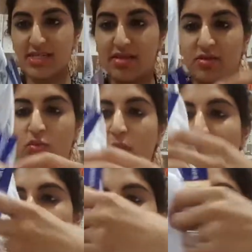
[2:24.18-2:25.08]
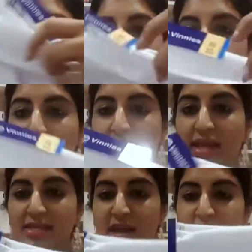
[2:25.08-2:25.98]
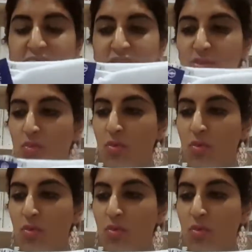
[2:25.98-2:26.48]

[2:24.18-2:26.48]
another white top, and I've just